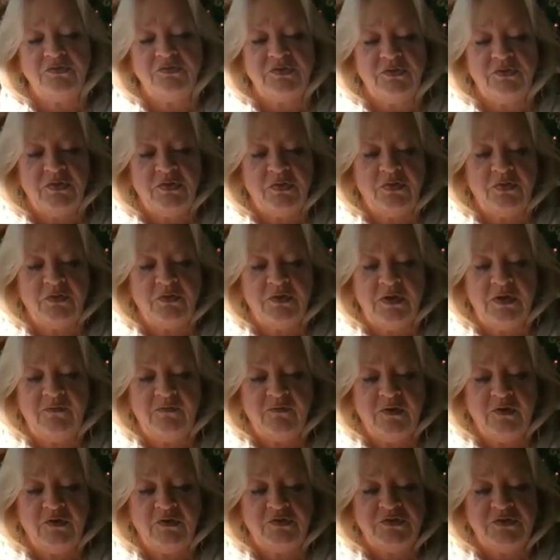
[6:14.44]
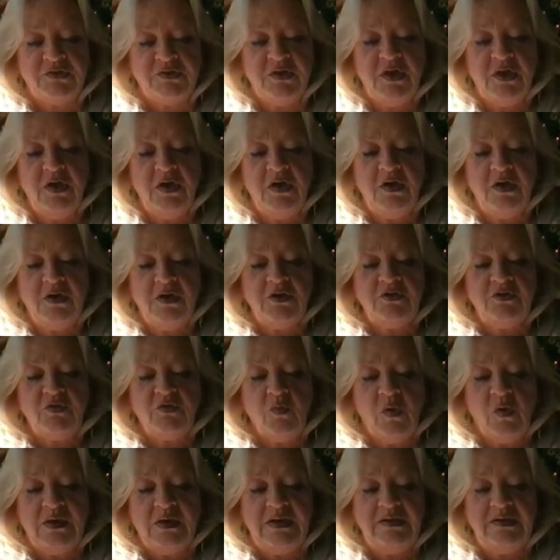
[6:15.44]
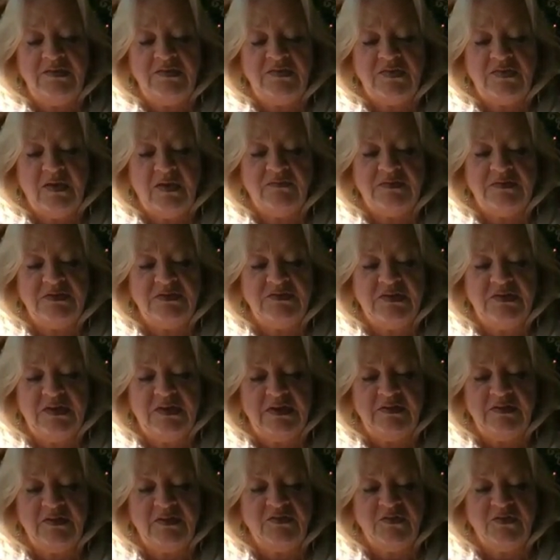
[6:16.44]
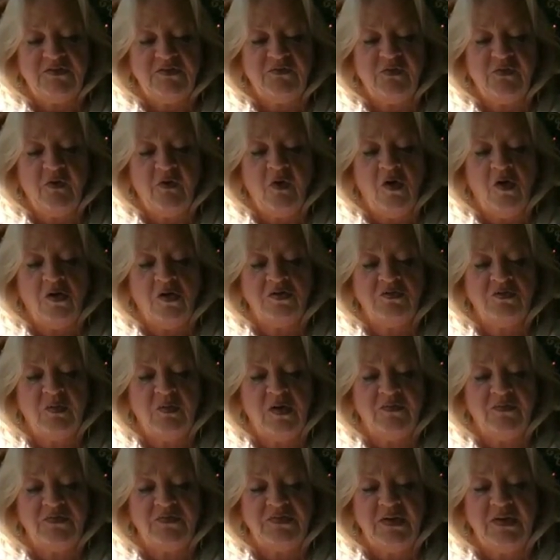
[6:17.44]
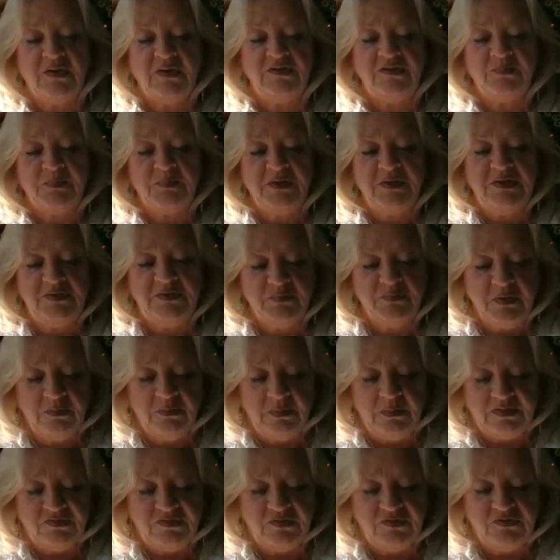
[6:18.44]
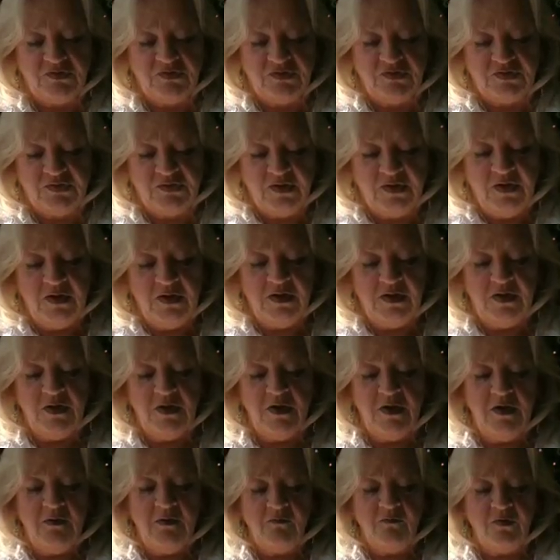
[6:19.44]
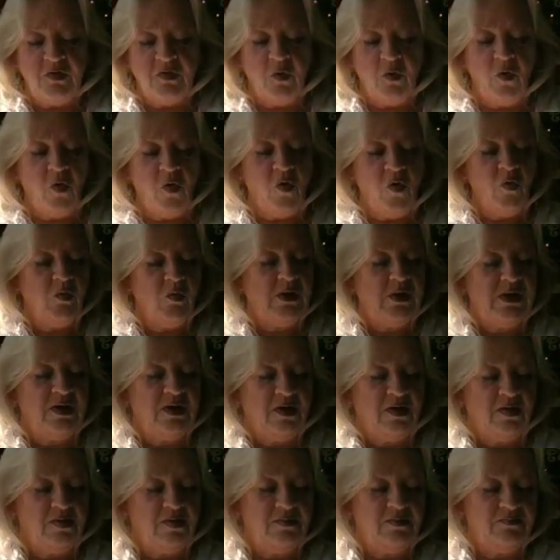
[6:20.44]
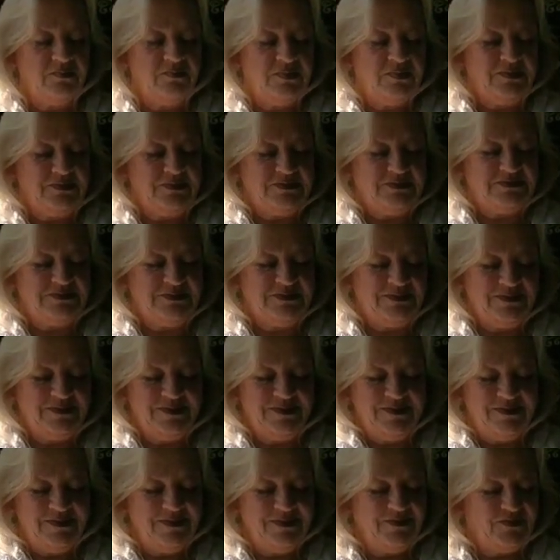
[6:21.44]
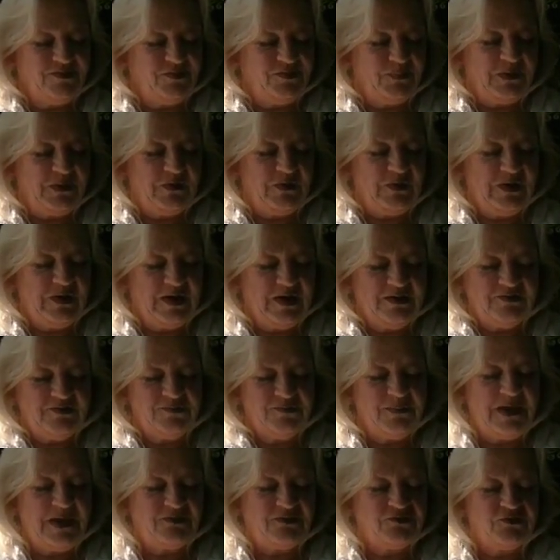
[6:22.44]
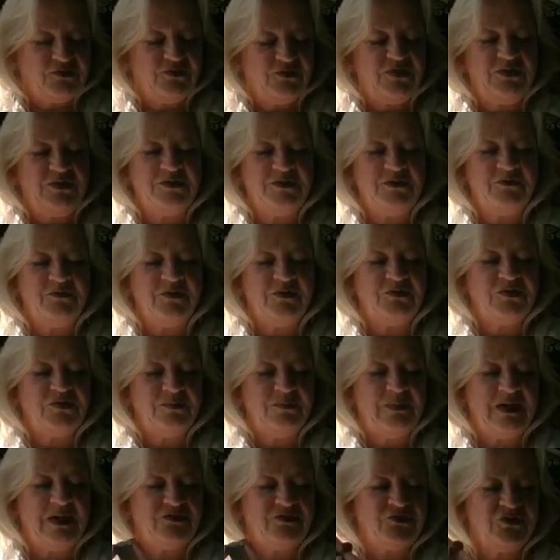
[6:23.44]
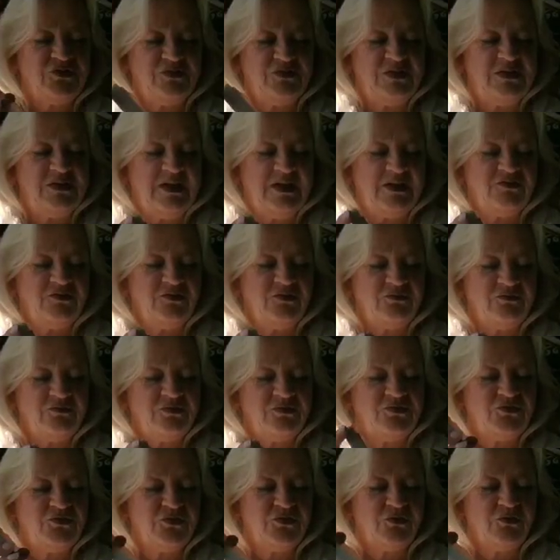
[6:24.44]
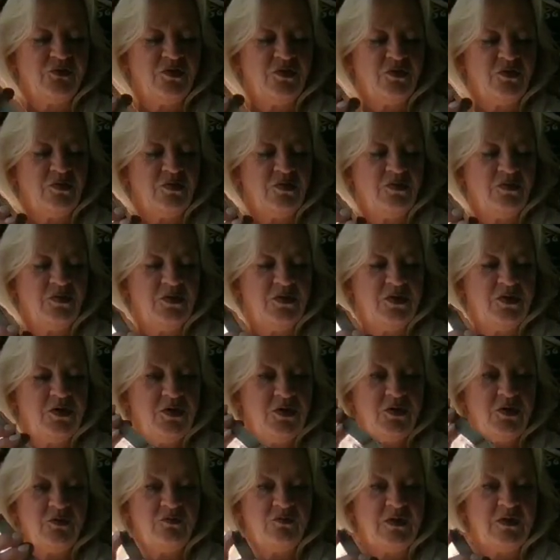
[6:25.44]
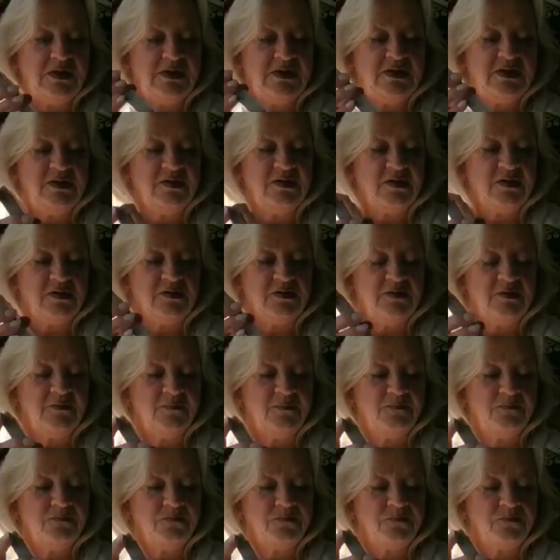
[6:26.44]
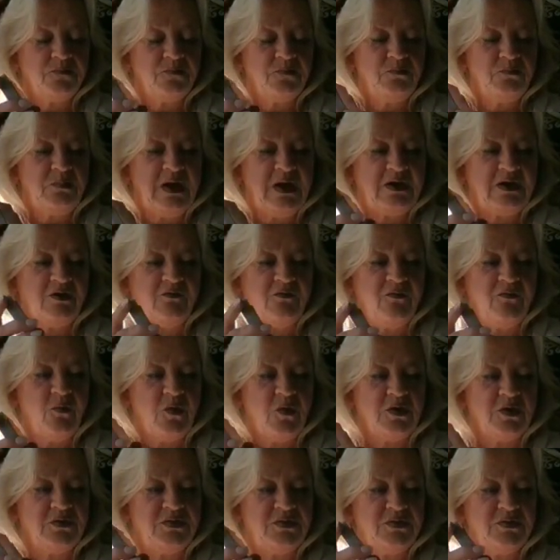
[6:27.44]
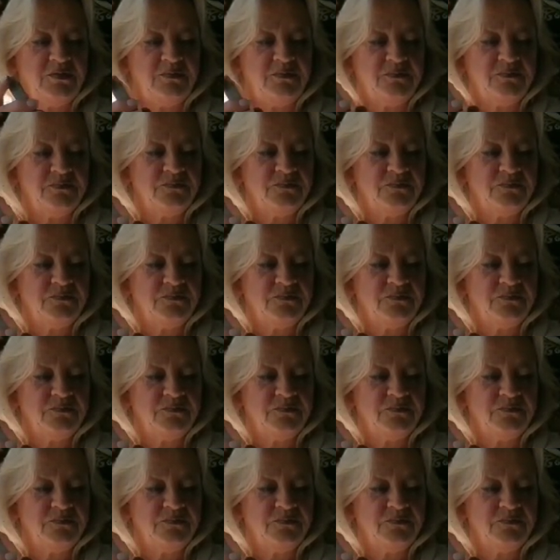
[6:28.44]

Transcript: through to the 31st, 2017. This is for all 12 signs. Please bring messages for the whole wheel Spirit guides, master of the universe, and master of the natural. Right here. Back or forth.